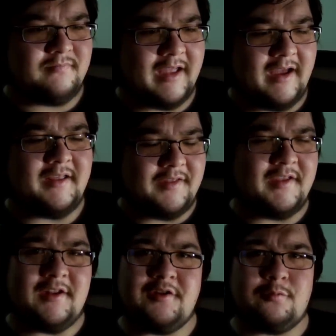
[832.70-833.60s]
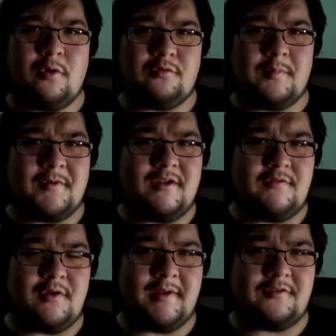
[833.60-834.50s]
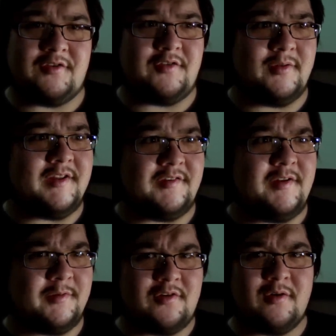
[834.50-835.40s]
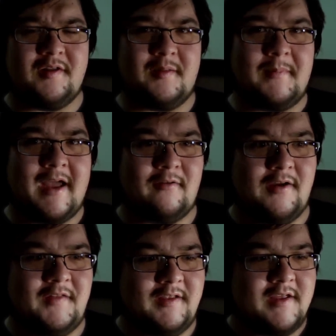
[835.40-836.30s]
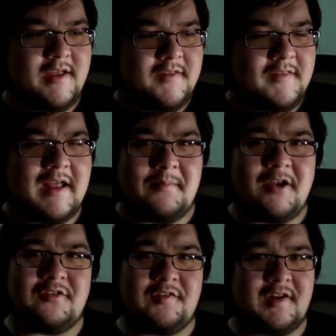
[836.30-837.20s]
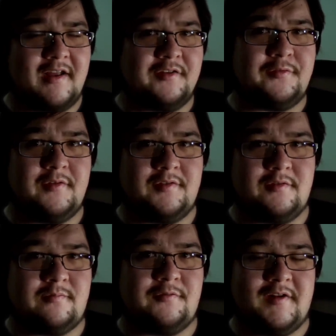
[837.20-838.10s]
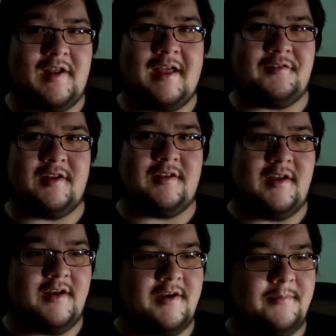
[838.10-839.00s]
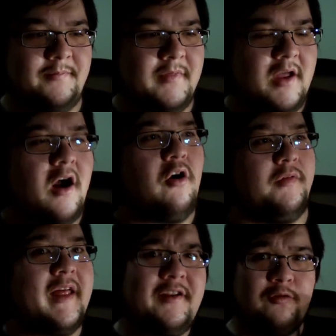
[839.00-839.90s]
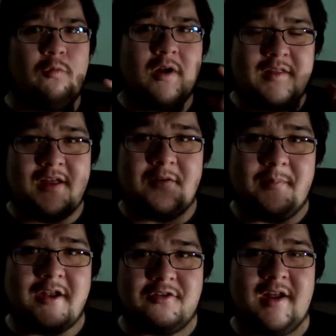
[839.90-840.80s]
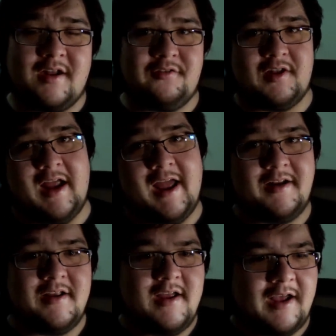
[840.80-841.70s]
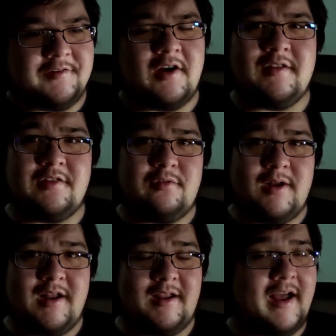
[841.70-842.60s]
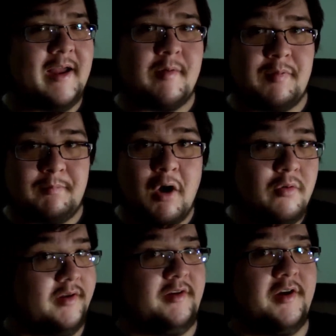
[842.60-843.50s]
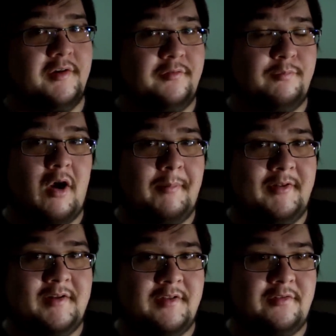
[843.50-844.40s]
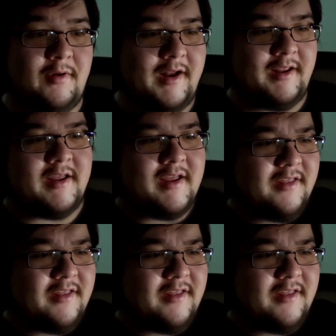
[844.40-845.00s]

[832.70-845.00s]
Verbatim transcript: I, I think it is worth repeat viewings, just to at least see what's going on in the background. The, the animation style is, is fantastic. Um, oh, that is one of the other major negatives I had. I saw it in three D. I am a proponent of properly done three D.